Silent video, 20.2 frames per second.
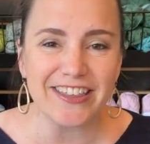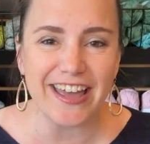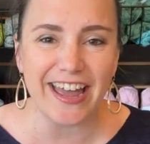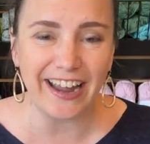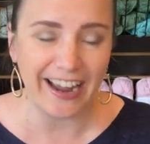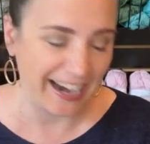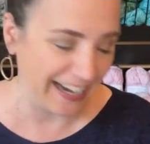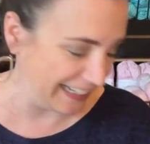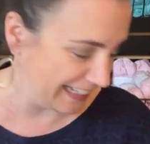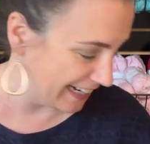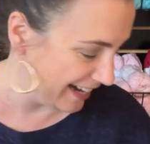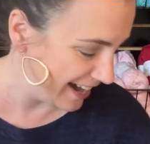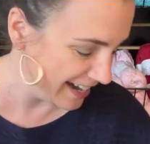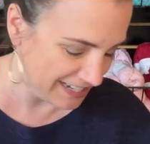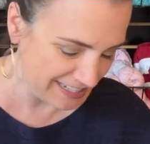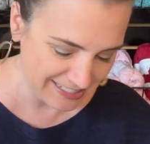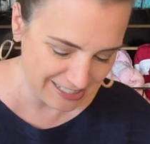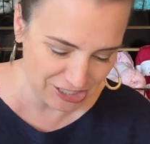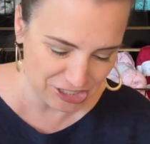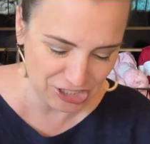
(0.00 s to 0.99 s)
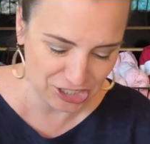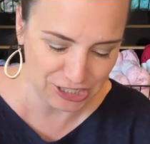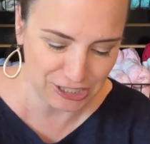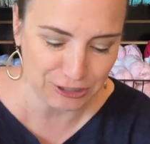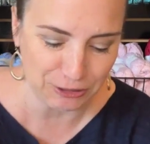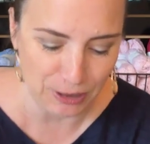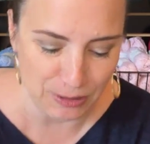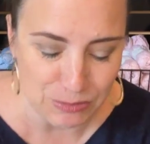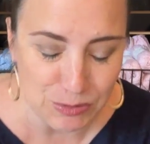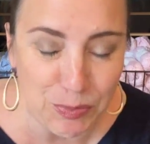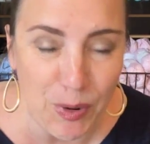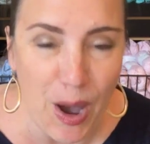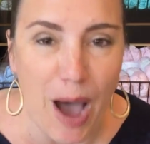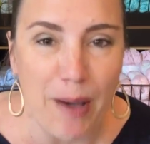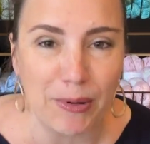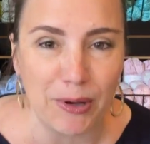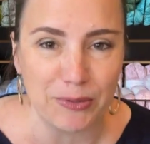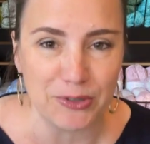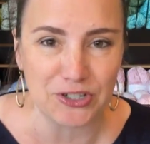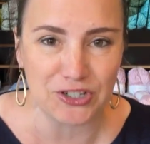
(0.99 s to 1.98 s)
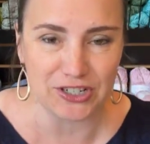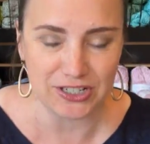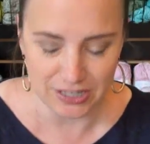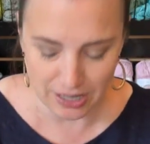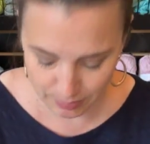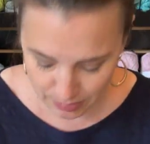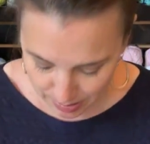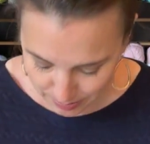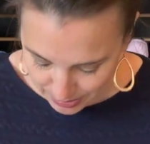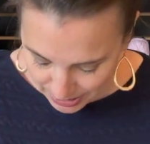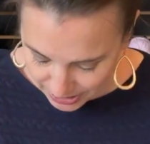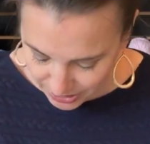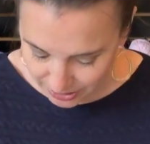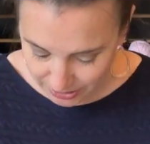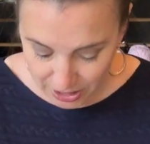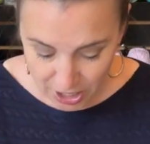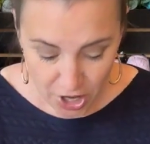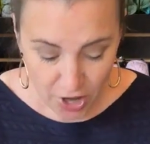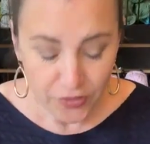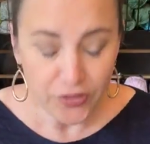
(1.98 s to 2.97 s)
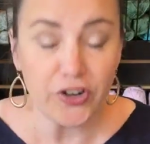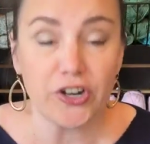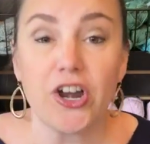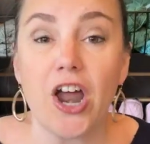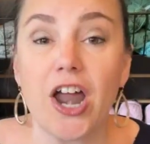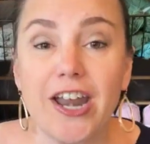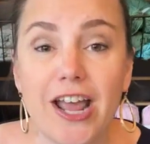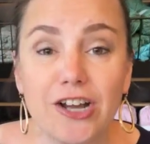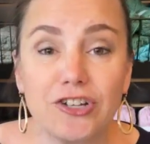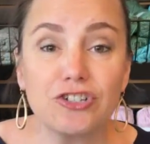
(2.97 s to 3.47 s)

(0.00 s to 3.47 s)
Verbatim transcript: I saw that, Heidi. Heidi says she screamed bobble when she saw my pattern. They're